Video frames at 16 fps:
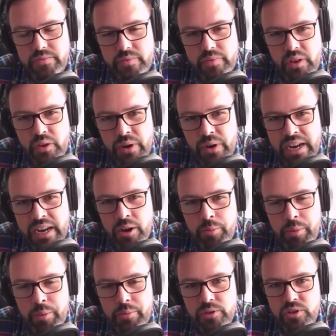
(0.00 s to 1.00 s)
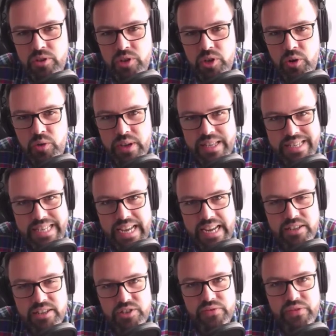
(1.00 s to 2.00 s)
right now people don't go
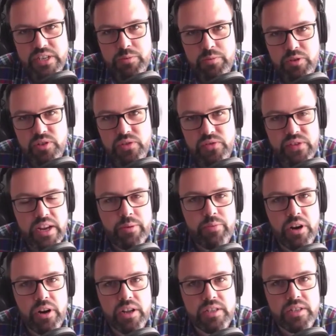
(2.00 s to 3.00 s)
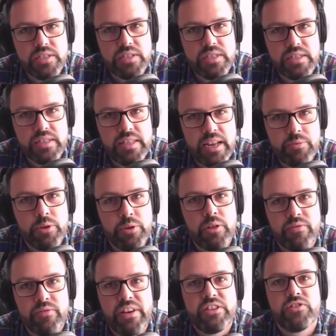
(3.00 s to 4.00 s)
exactly to Facebook to find products, that will
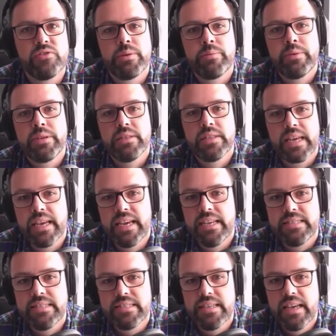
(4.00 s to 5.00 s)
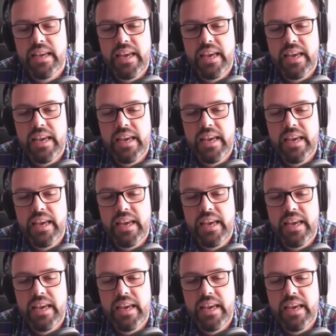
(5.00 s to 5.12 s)
eventually be the case.